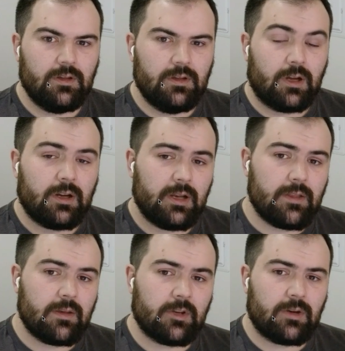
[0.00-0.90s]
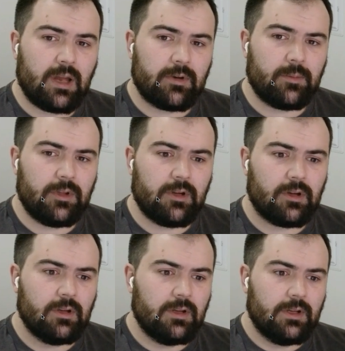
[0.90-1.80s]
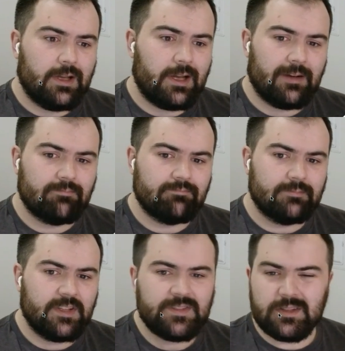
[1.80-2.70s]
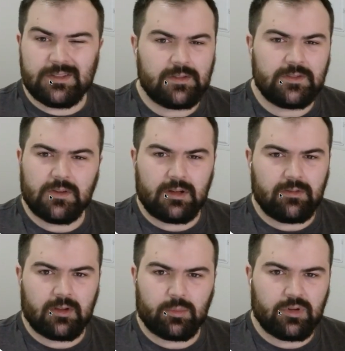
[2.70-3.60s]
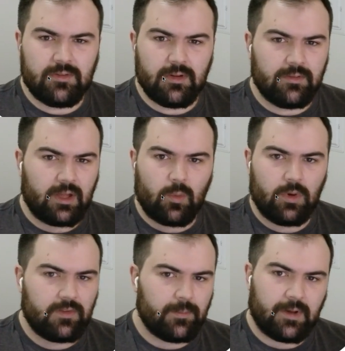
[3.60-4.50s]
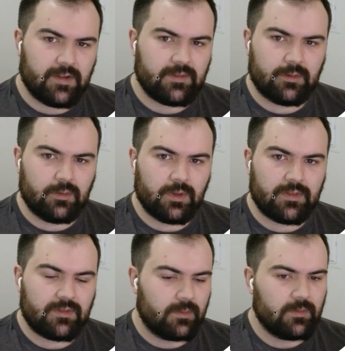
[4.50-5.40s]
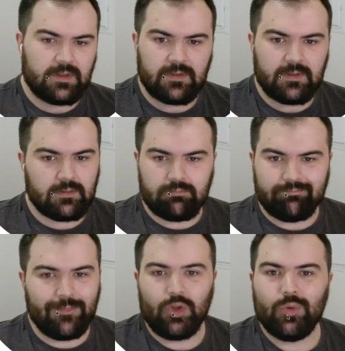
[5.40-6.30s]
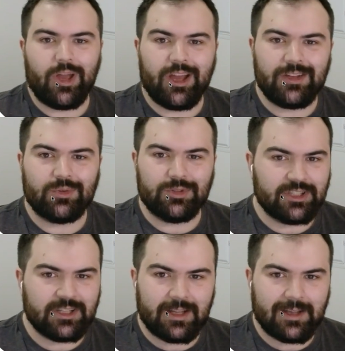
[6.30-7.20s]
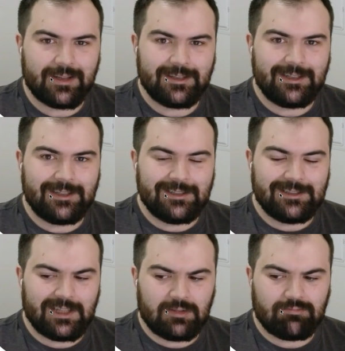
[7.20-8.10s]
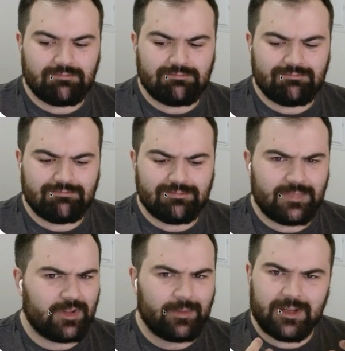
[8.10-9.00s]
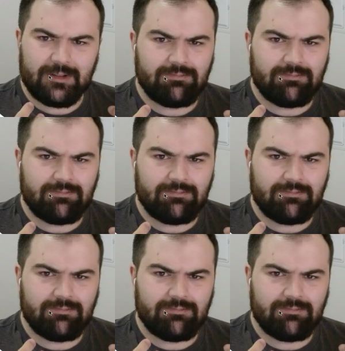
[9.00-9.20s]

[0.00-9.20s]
All right, I think I'm going to wrap it up here. This gives you like a preview of what's possible with some of this new AI tooling today. Somebody